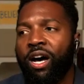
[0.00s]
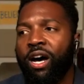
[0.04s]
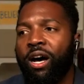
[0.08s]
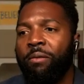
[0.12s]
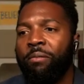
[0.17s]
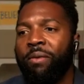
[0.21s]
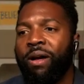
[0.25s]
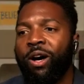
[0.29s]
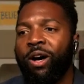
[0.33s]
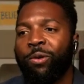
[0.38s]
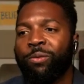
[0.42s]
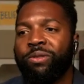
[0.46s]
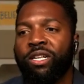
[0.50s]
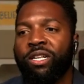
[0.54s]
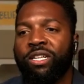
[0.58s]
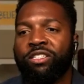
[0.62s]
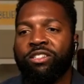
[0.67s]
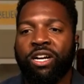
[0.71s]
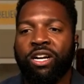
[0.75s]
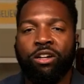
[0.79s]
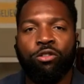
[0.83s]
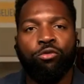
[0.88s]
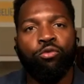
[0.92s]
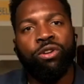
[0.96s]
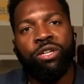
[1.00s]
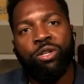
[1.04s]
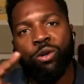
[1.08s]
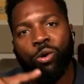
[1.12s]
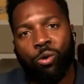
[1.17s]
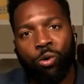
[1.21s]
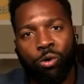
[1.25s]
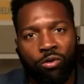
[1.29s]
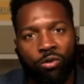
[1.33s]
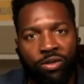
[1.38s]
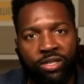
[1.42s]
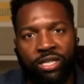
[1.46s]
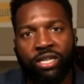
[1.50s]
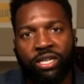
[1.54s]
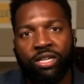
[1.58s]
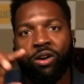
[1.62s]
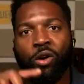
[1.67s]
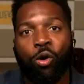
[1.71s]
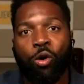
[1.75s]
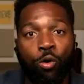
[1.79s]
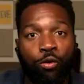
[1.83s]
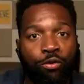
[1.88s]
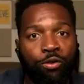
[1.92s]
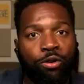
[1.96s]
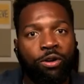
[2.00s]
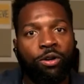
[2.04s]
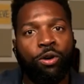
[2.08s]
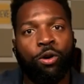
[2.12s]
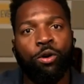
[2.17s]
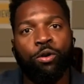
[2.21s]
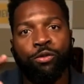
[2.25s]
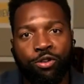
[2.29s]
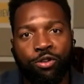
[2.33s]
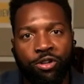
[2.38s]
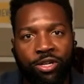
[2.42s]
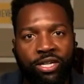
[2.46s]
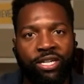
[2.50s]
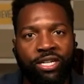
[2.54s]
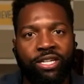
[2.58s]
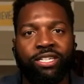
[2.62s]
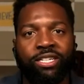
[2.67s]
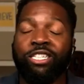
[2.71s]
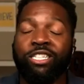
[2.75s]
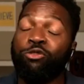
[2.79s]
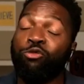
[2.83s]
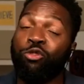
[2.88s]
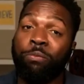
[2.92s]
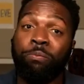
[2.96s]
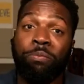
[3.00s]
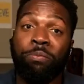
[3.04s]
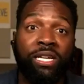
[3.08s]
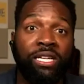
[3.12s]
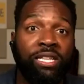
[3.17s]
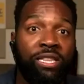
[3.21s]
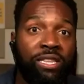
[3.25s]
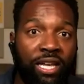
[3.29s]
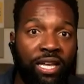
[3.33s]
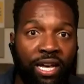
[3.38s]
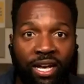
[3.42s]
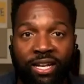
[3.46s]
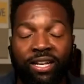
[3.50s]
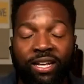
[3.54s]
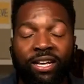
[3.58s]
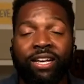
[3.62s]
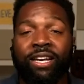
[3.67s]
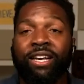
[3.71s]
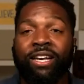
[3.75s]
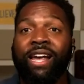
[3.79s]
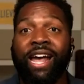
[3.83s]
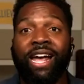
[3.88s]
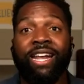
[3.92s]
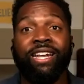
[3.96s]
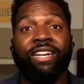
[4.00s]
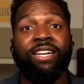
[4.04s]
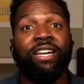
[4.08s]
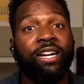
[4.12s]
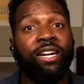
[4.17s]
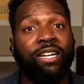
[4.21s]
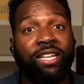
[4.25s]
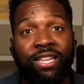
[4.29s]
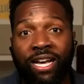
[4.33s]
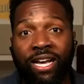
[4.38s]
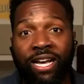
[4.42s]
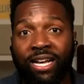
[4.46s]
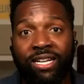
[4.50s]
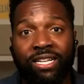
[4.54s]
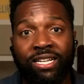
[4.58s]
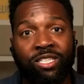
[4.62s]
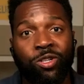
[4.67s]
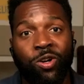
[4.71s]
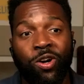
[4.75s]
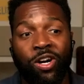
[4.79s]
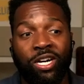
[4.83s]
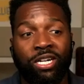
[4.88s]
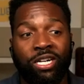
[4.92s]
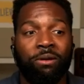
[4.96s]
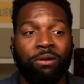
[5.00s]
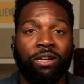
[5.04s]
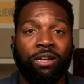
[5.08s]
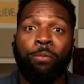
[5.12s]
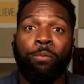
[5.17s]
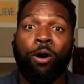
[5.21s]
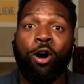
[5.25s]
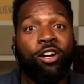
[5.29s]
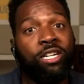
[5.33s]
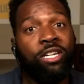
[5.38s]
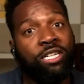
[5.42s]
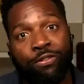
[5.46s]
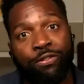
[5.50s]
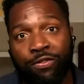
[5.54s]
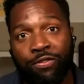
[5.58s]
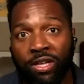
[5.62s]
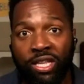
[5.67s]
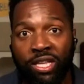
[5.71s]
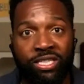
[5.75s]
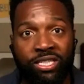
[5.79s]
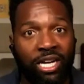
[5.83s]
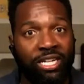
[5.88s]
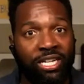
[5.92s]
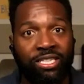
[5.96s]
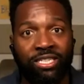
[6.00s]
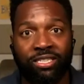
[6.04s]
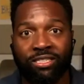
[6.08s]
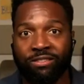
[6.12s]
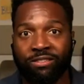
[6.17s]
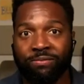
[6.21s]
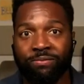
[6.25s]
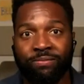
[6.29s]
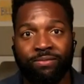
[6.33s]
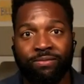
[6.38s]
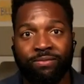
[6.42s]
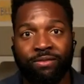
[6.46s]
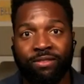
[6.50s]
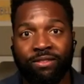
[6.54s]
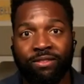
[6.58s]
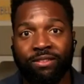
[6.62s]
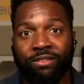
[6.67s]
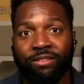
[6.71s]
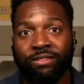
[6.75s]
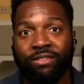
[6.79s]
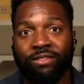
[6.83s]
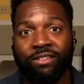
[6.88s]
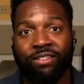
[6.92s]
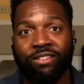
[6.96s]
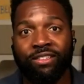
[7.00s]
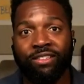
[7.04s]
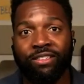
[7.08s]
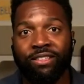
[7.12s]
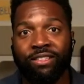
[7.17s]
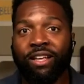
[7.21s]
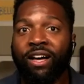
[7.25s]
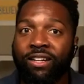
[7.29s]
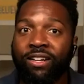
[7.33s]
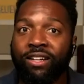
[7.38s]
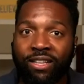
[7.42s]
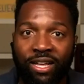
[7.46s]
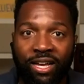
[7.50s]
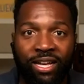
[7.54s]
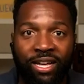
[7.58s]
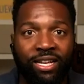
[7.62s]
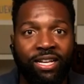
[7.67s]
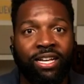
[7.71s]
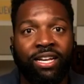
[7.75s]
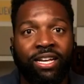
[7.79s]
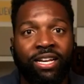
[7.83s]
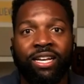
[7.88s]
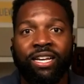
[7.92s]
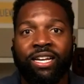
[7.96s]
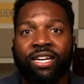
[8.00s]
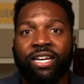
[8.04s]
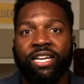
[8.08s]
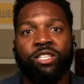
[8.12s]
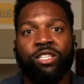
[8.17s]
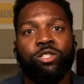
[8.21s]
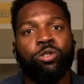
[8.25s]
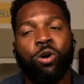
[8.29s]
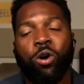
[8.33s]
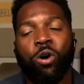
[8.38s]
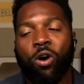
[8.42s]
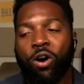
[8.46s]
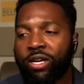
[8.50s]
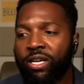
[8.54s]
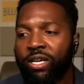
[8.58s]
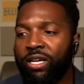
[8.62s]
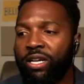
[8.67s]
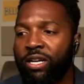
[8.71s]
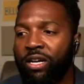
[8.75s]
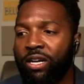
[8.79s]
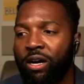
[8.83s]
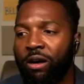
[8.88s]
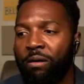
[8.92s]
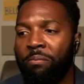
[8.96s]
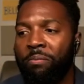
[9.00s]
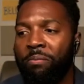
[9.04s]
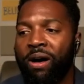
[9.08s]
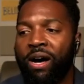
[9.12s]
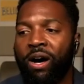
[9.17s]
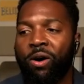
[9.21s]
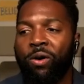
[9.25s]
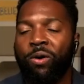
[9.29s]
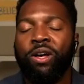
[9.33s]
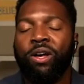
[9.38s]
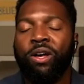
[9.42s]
helps us kind of reorient over and over again, and just repeat that. And none of that is talking about a party affiliation. None of that is talking about